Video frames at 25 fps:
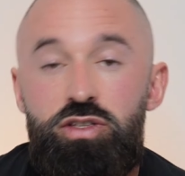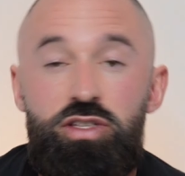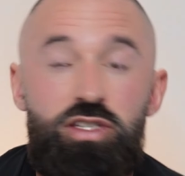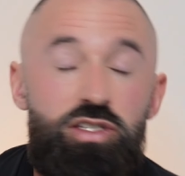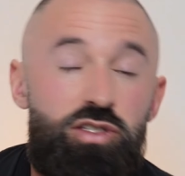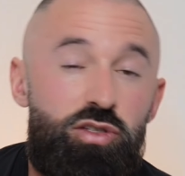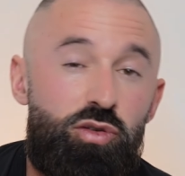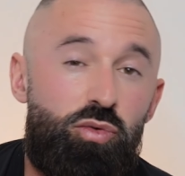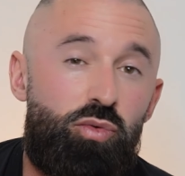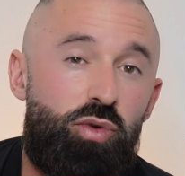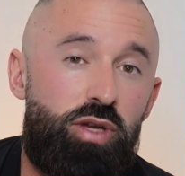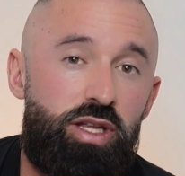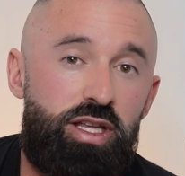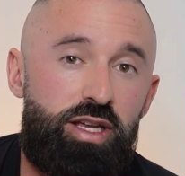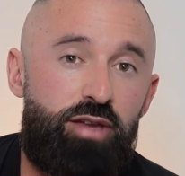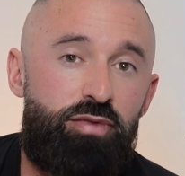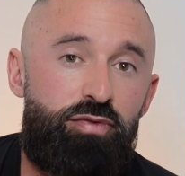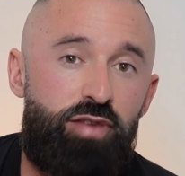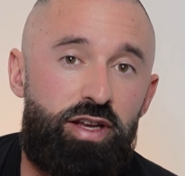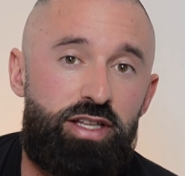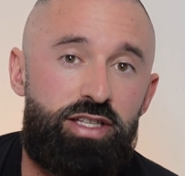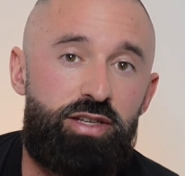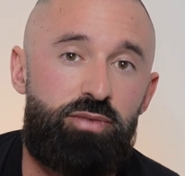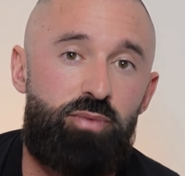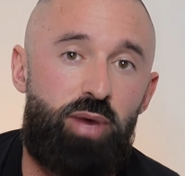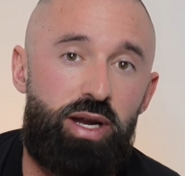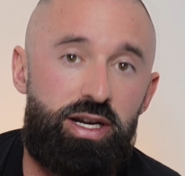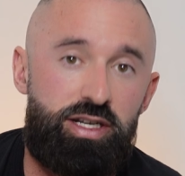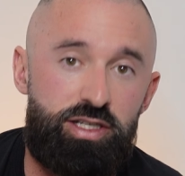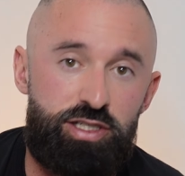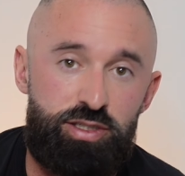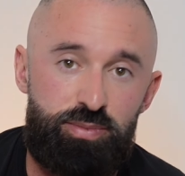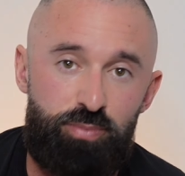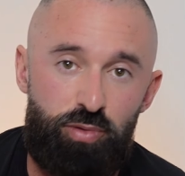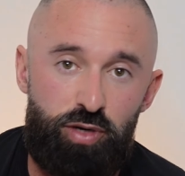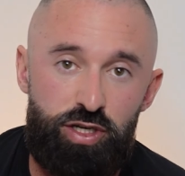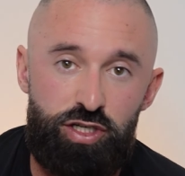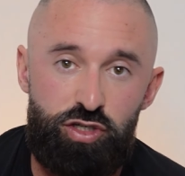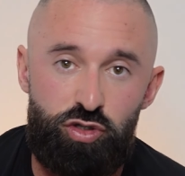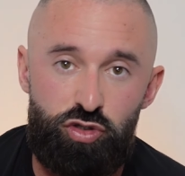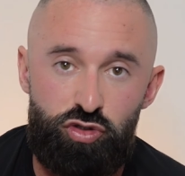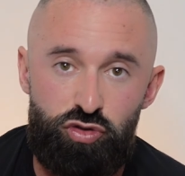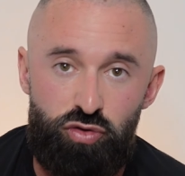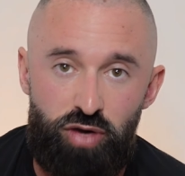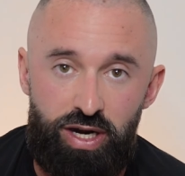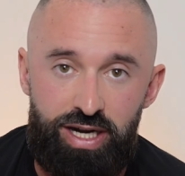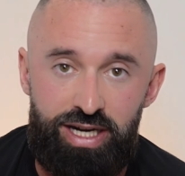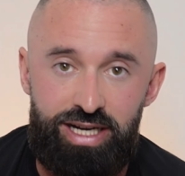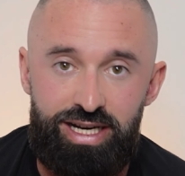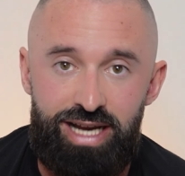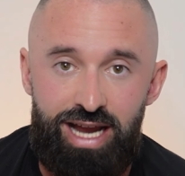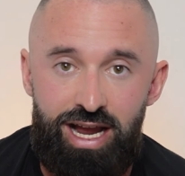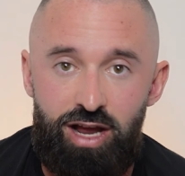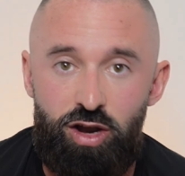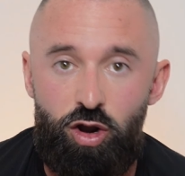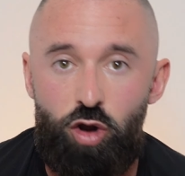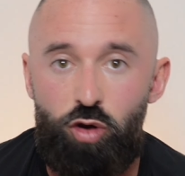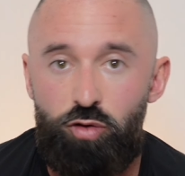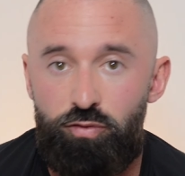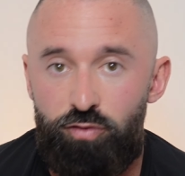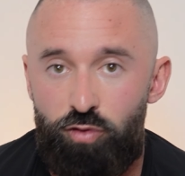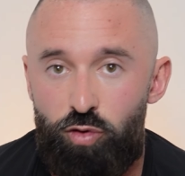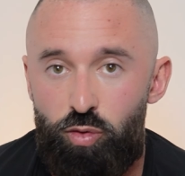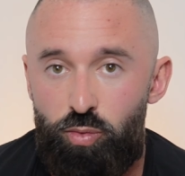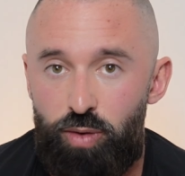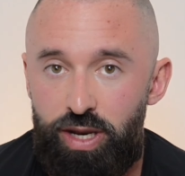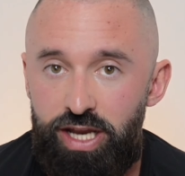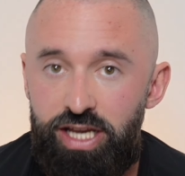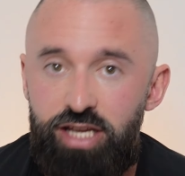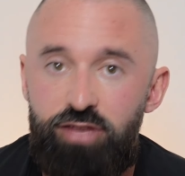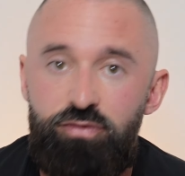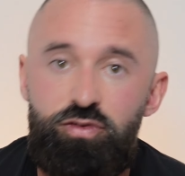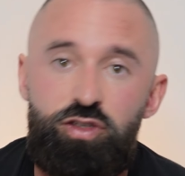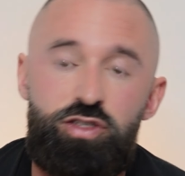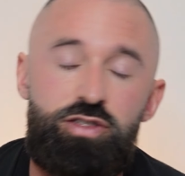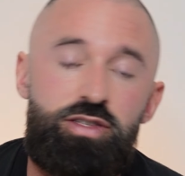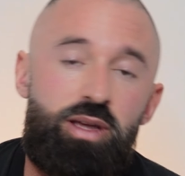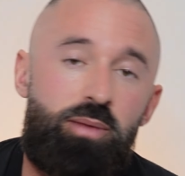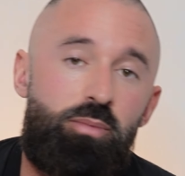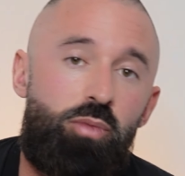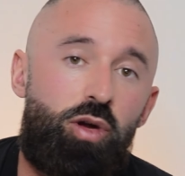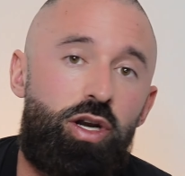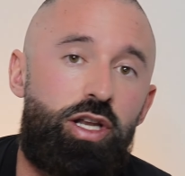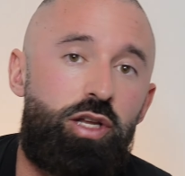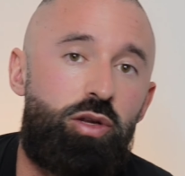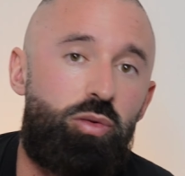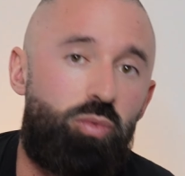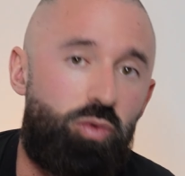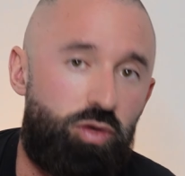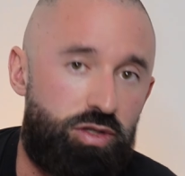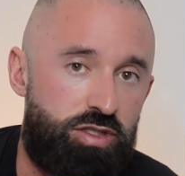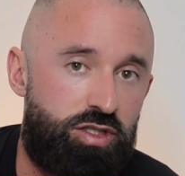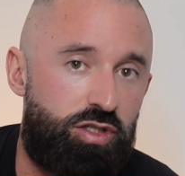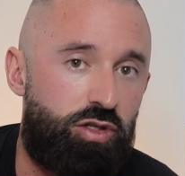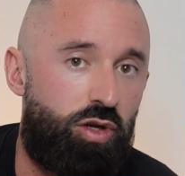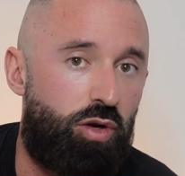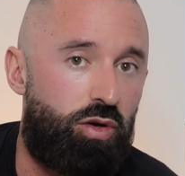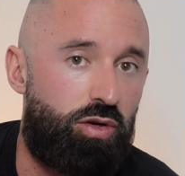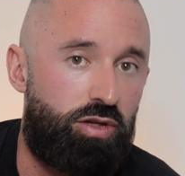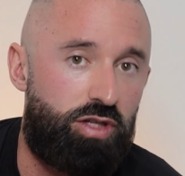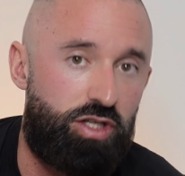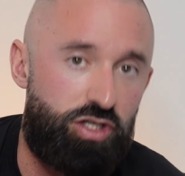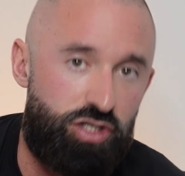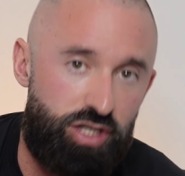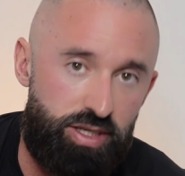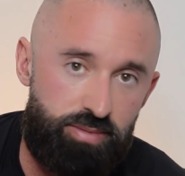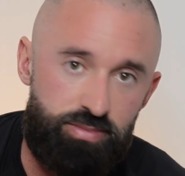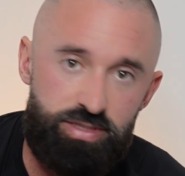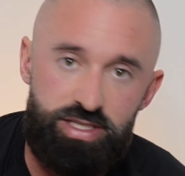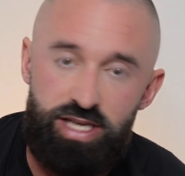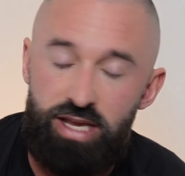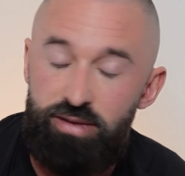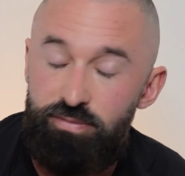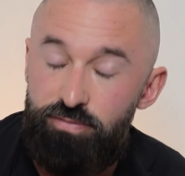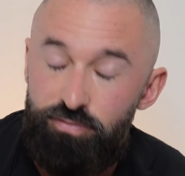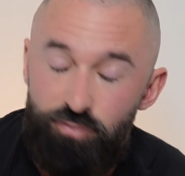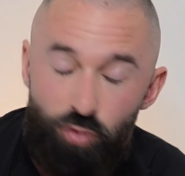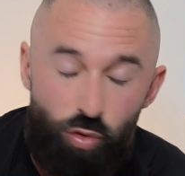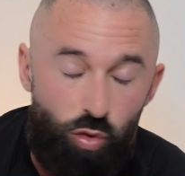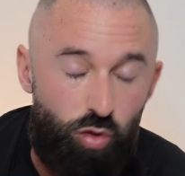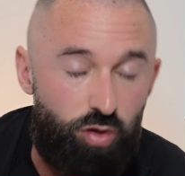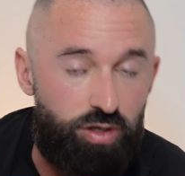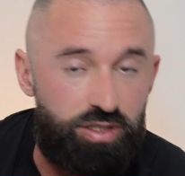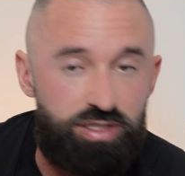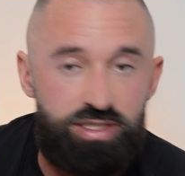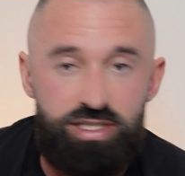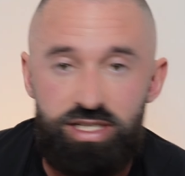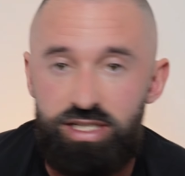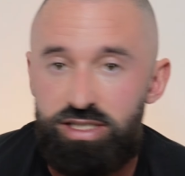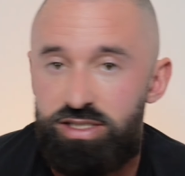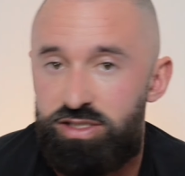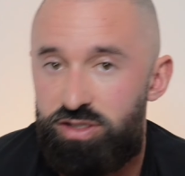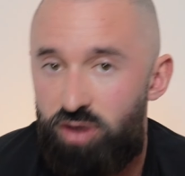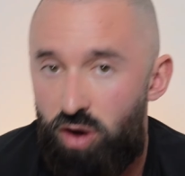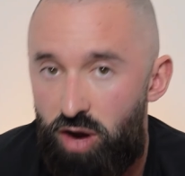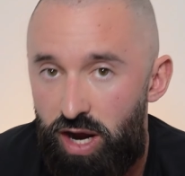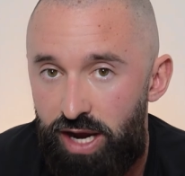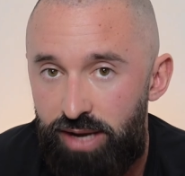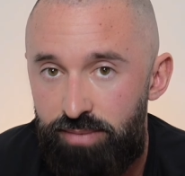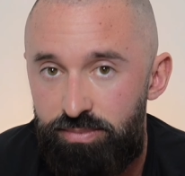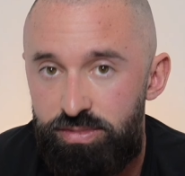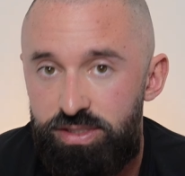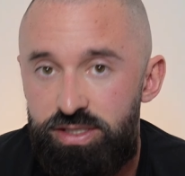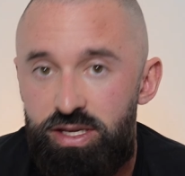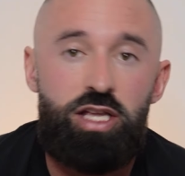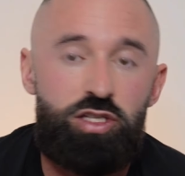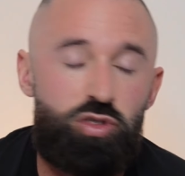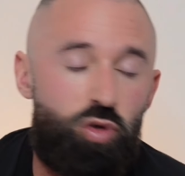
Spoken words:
this is a really effective way to spread your training out over a week. If you're somebody who wants to go to the gym, say 4 to 6 times, it's